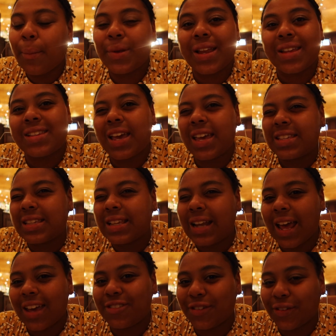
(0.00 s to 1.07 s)
but that's like a
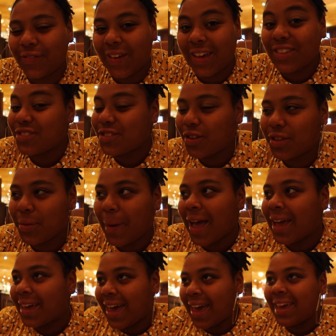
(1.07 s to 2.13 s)
selection of things not the
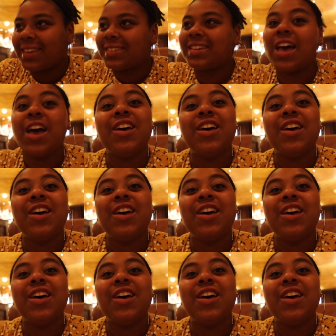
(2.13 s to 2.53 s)
pancakes